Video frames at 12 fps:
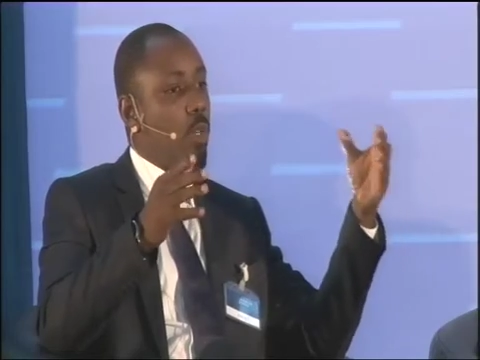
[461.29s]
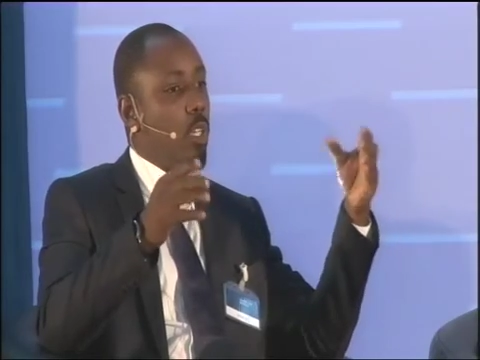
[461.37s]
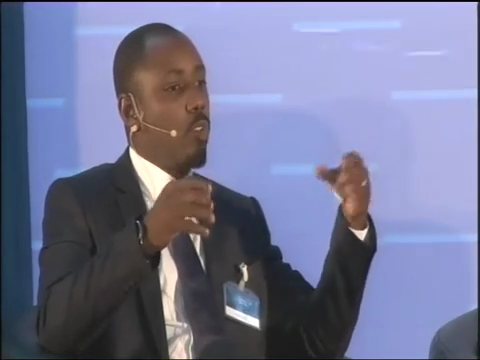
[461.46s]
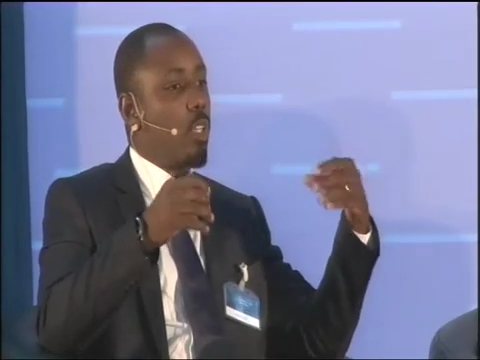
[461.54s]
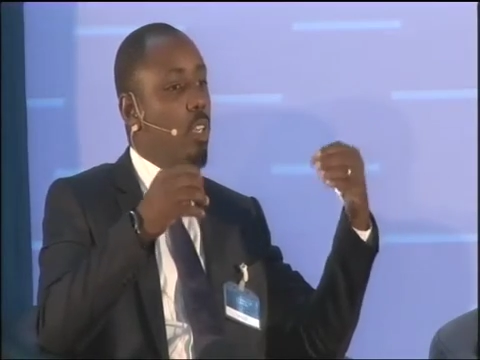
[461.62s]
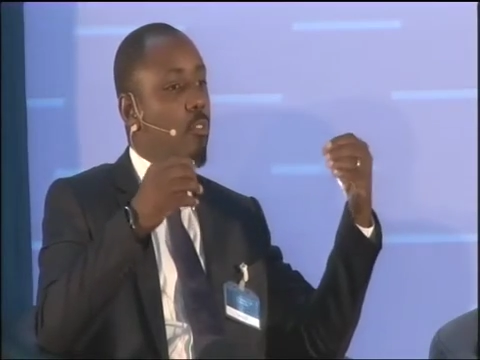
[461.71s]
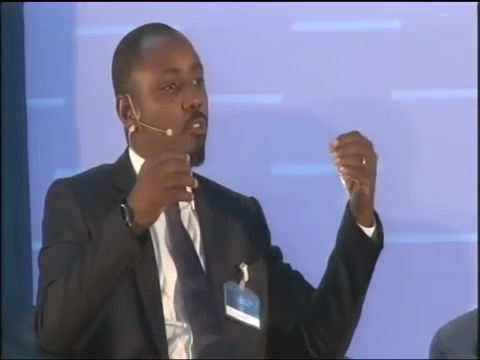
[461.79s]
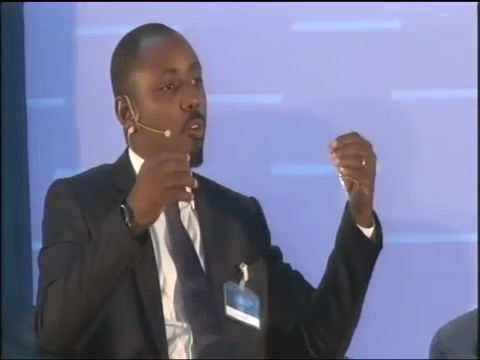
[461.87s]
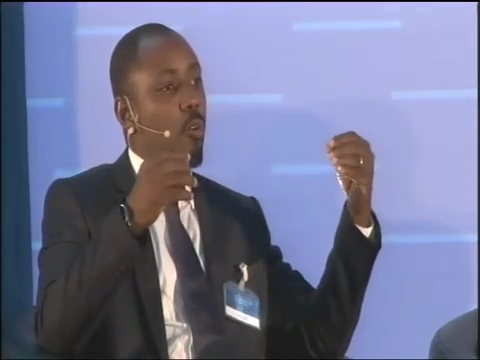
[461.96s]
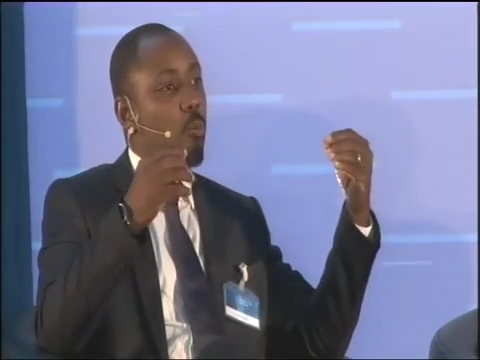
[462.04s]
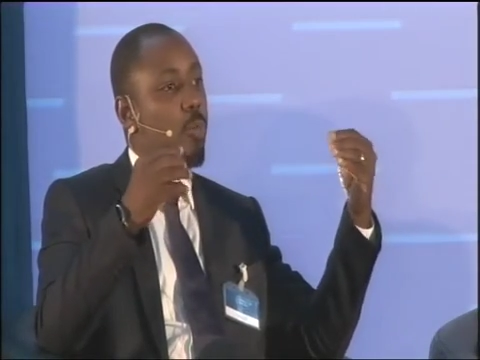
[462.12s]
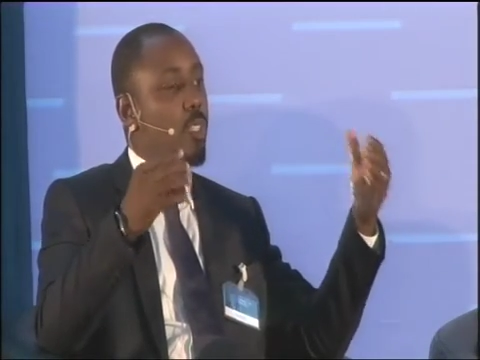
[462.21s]
we're looking
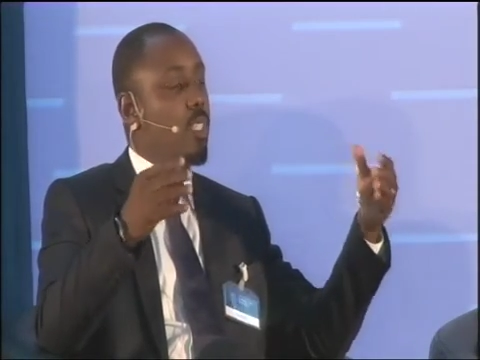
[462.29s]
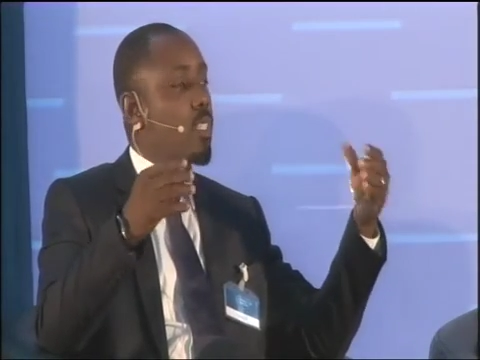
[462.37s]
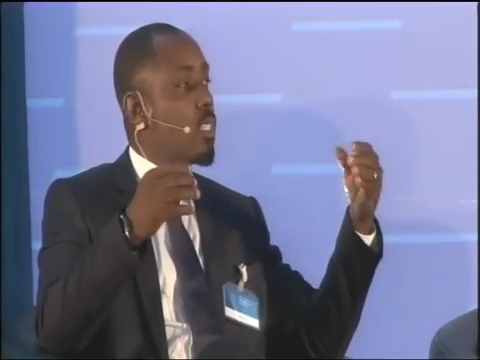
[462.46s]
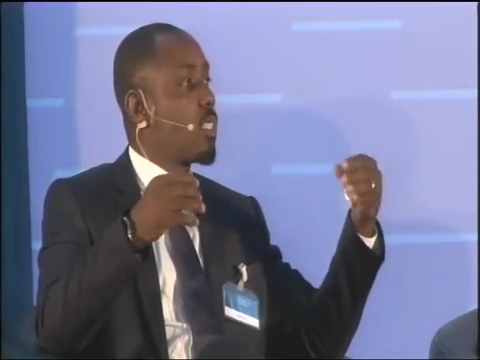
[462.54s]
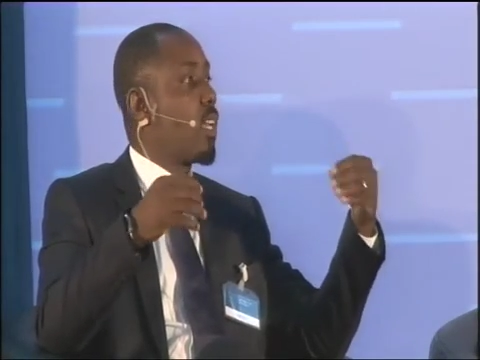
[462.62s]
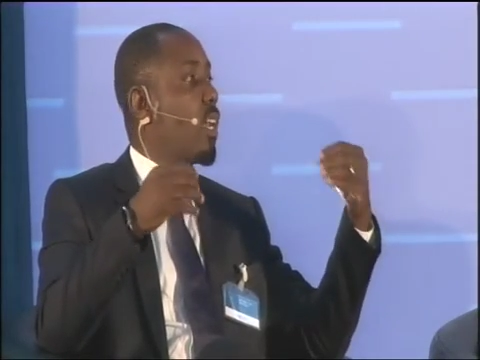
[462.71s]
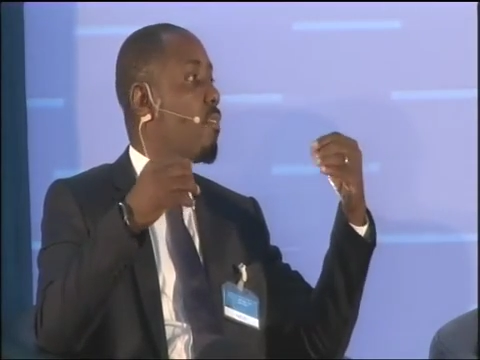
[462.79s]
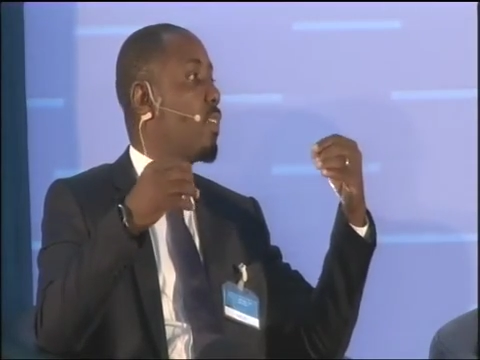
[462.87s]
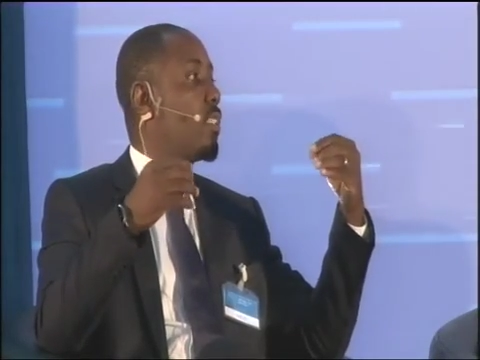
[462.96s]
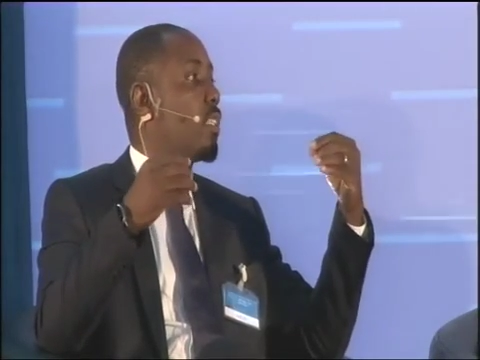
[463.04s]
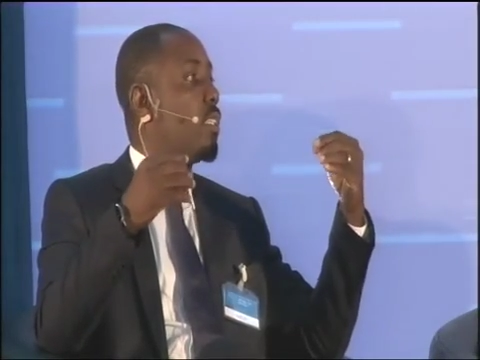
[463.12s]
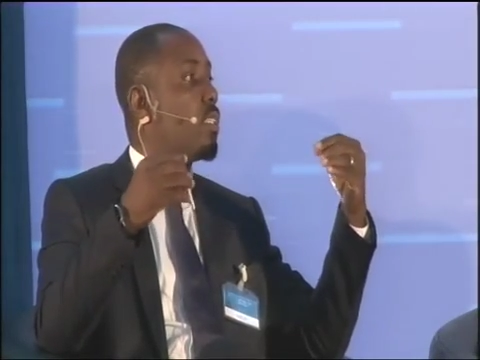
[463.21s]
for businesses that have
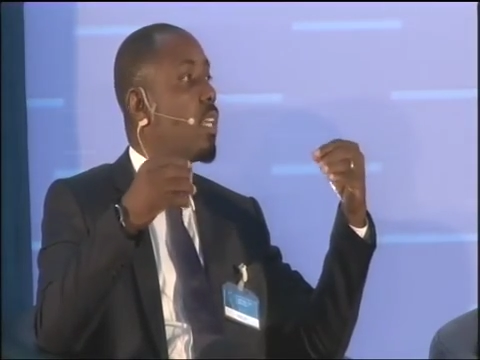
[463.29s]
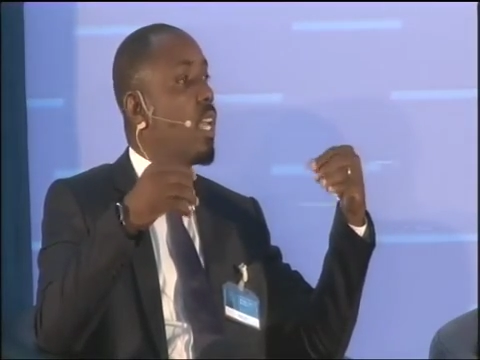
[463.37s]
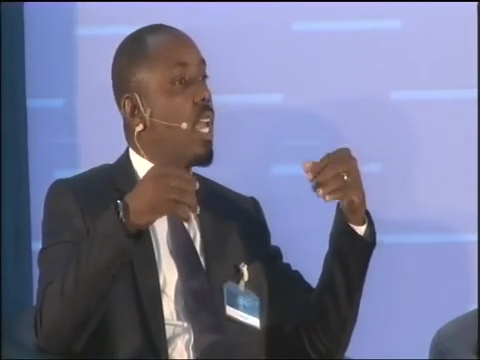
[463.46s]
attained